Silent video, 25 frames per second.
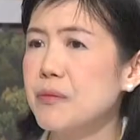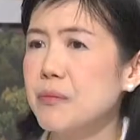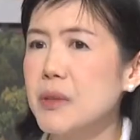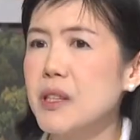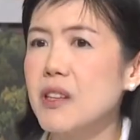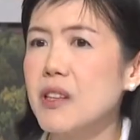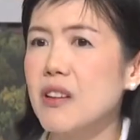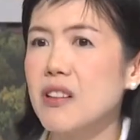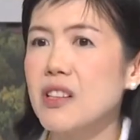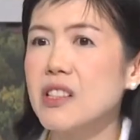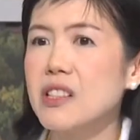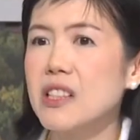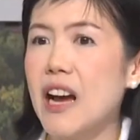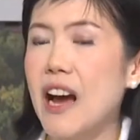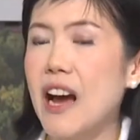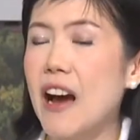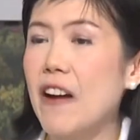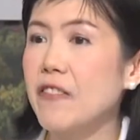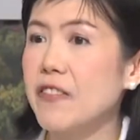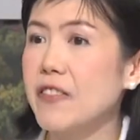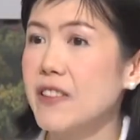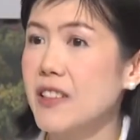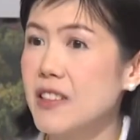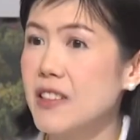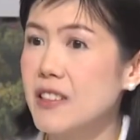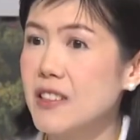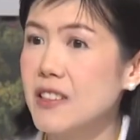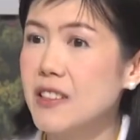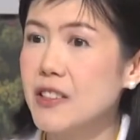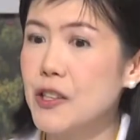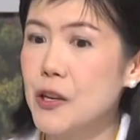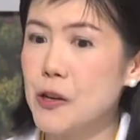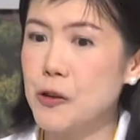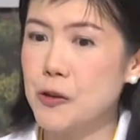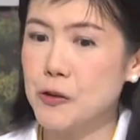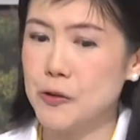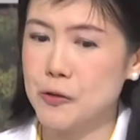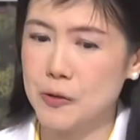because after
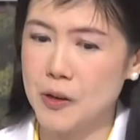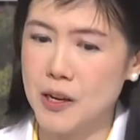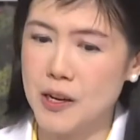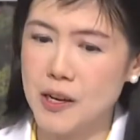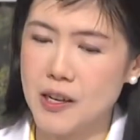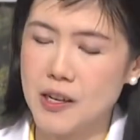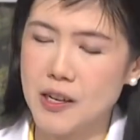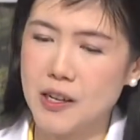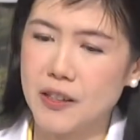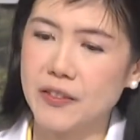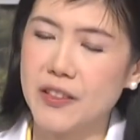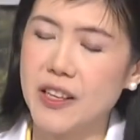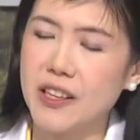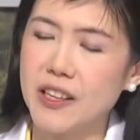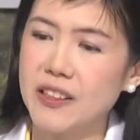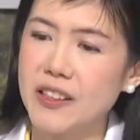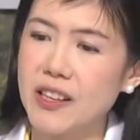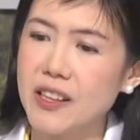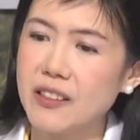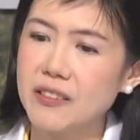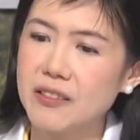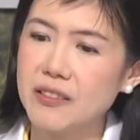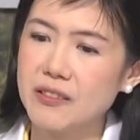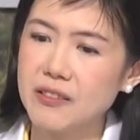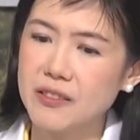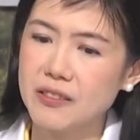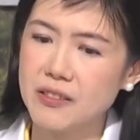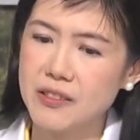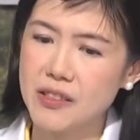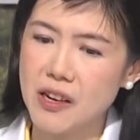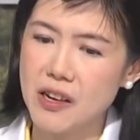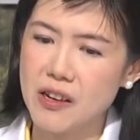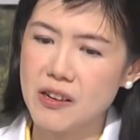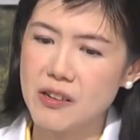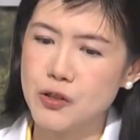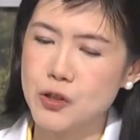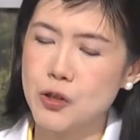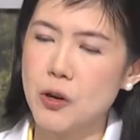they get
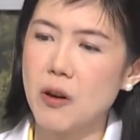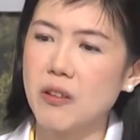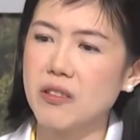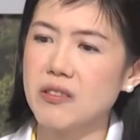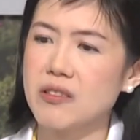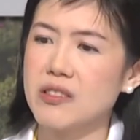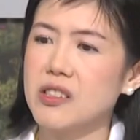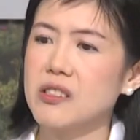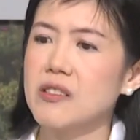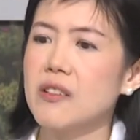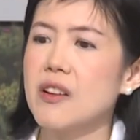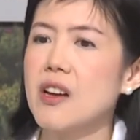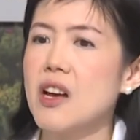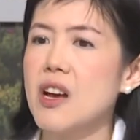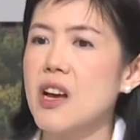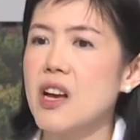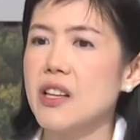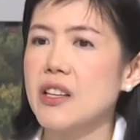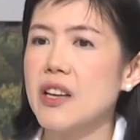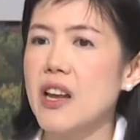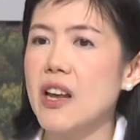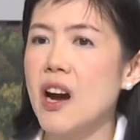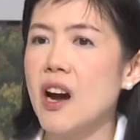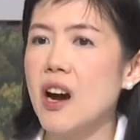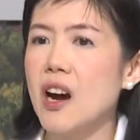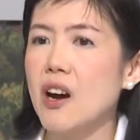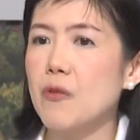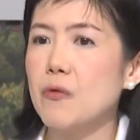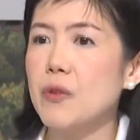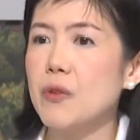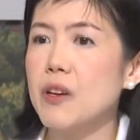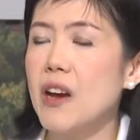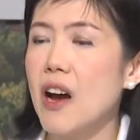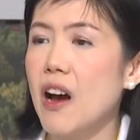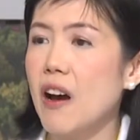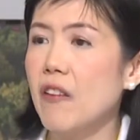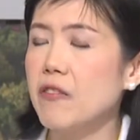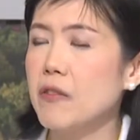shots, we
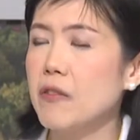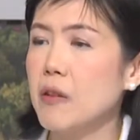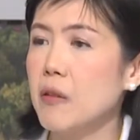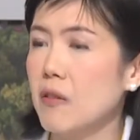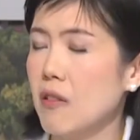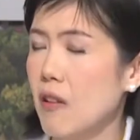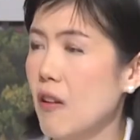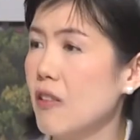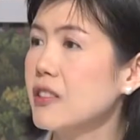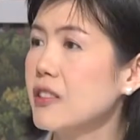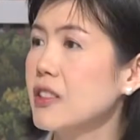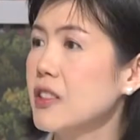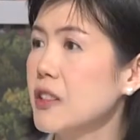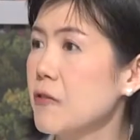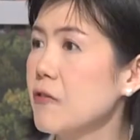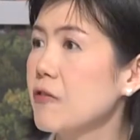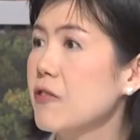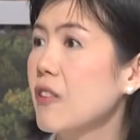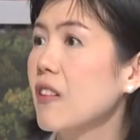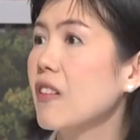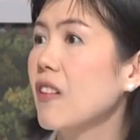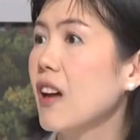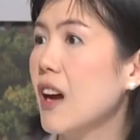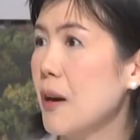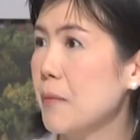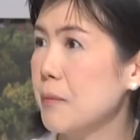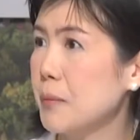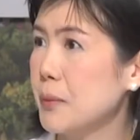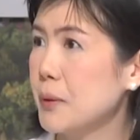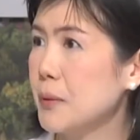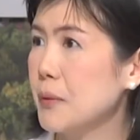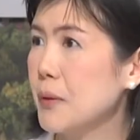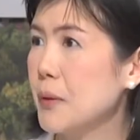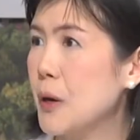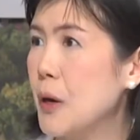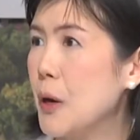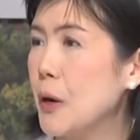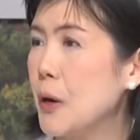have long-term follow-up.
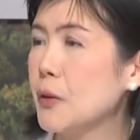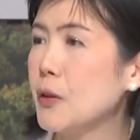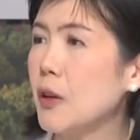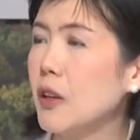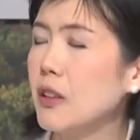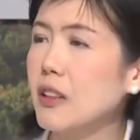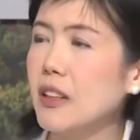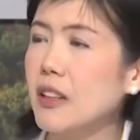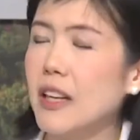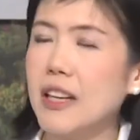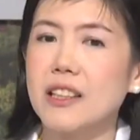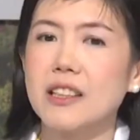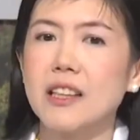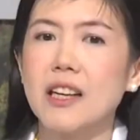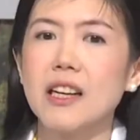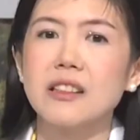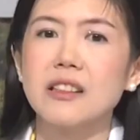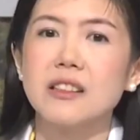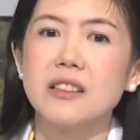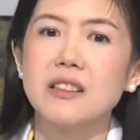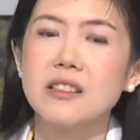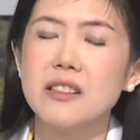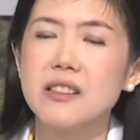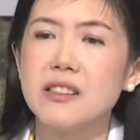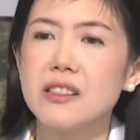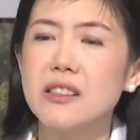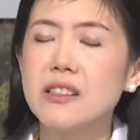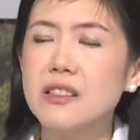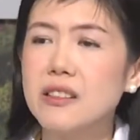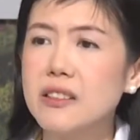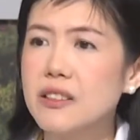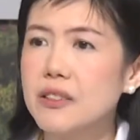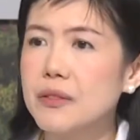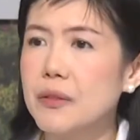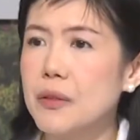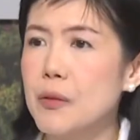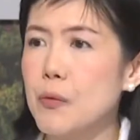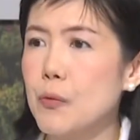Not like other
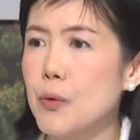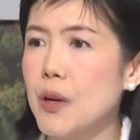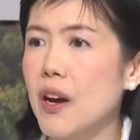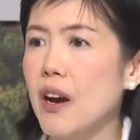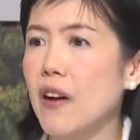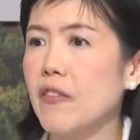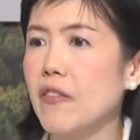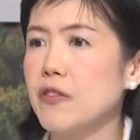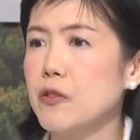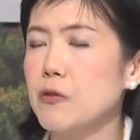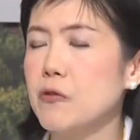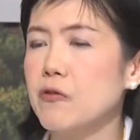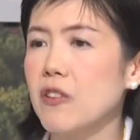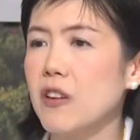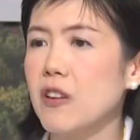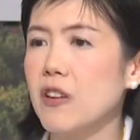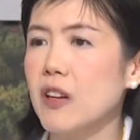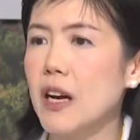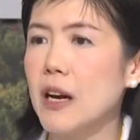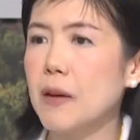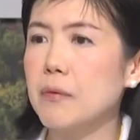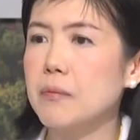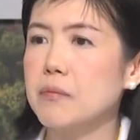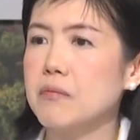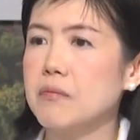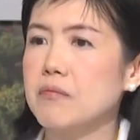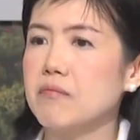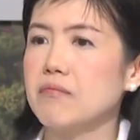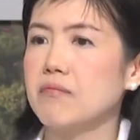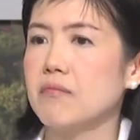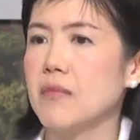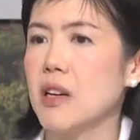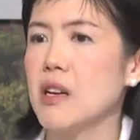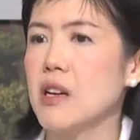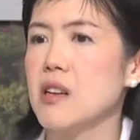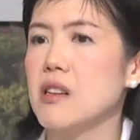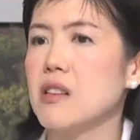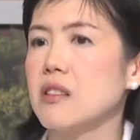diseases, we have to follow up
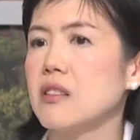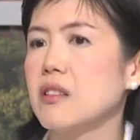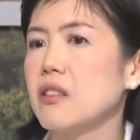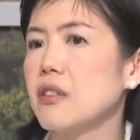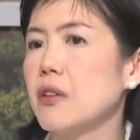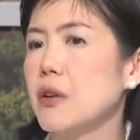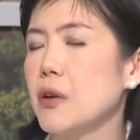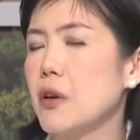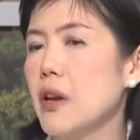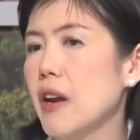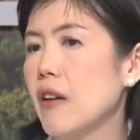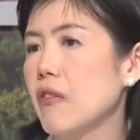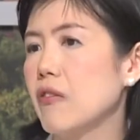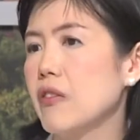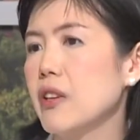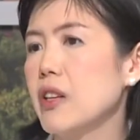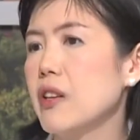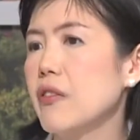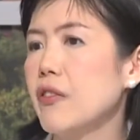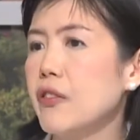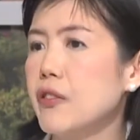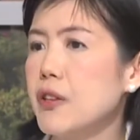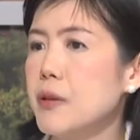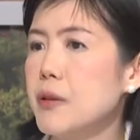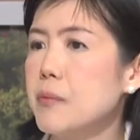every 3